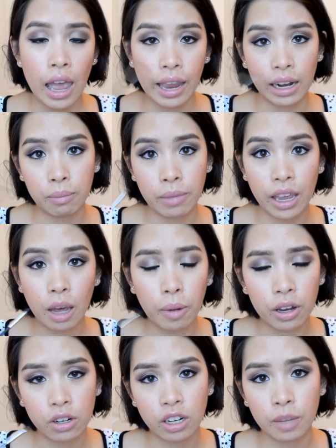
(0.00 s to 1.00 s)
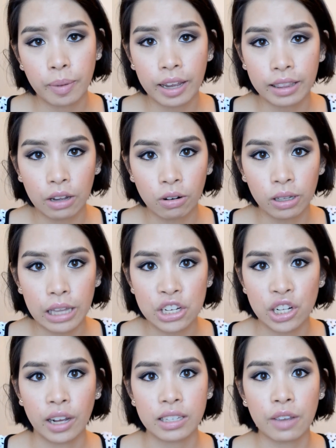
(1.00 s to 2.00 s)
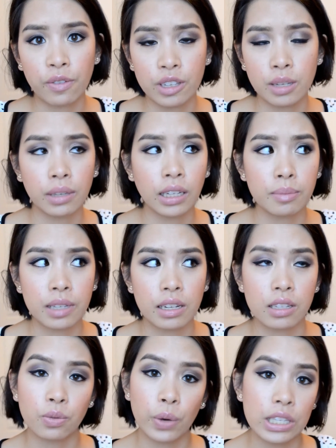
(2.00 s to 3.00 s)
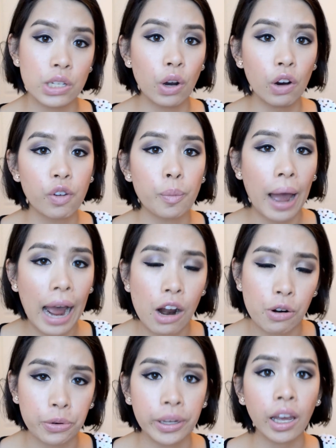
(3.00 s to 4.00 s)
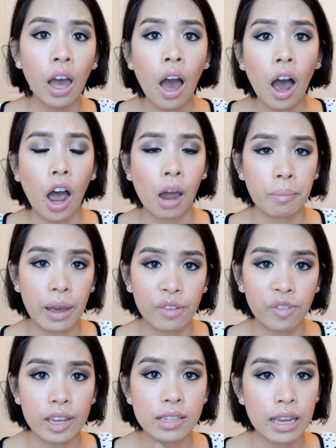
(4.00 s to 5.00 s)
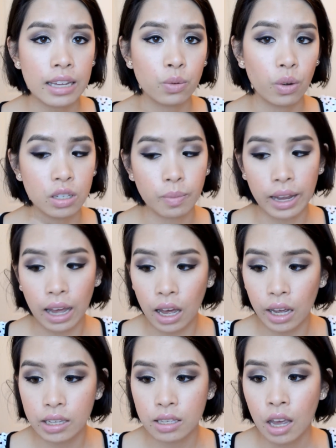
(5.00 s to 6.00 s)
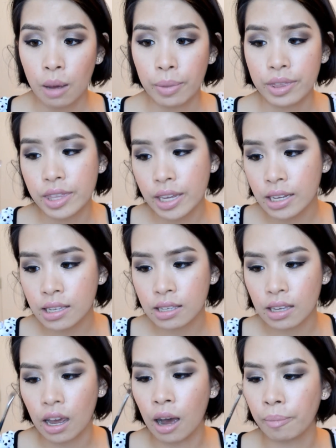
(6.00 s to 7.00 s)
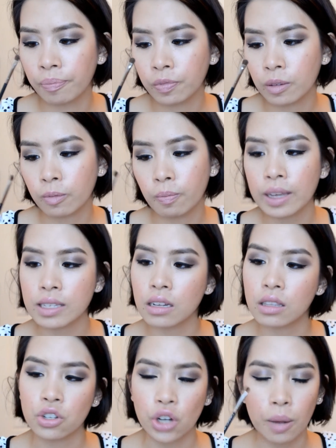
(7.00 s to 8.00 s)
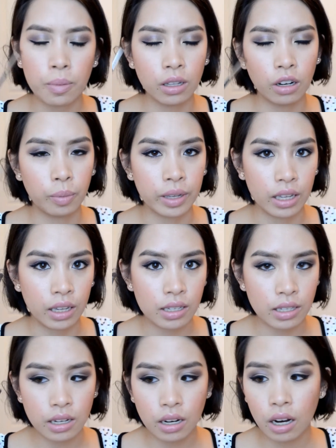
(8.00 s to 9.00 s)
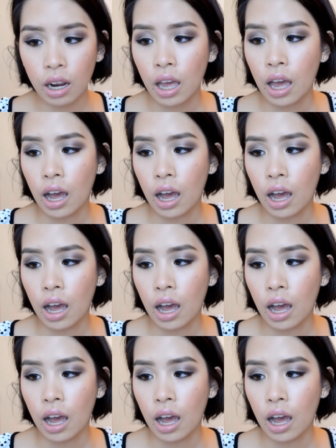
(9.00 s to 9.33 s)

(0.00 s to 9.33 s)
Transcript: any makeup underneath my lower lash line because I feel sometimes it is way too overpowering on my face as well as my eyes. But this makes up the job a little bit easier,